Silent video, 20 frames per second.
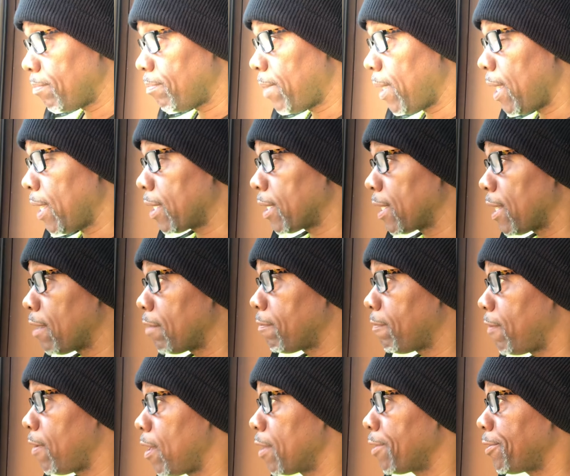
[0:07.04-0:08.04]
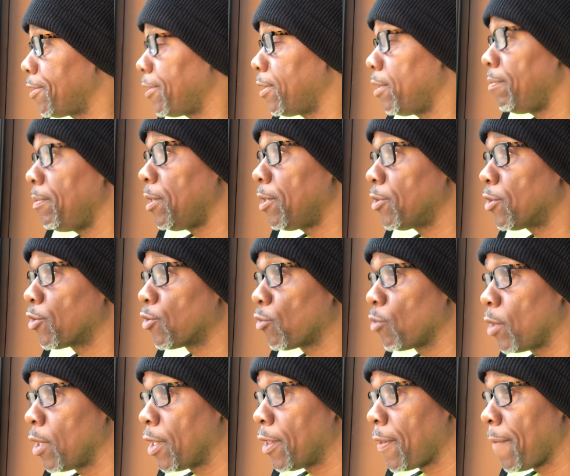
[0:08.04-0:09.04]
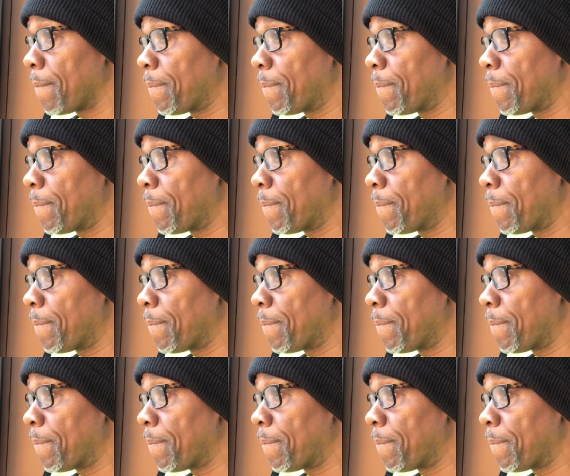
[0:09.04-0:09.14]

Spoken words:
begging our Father to give me the strength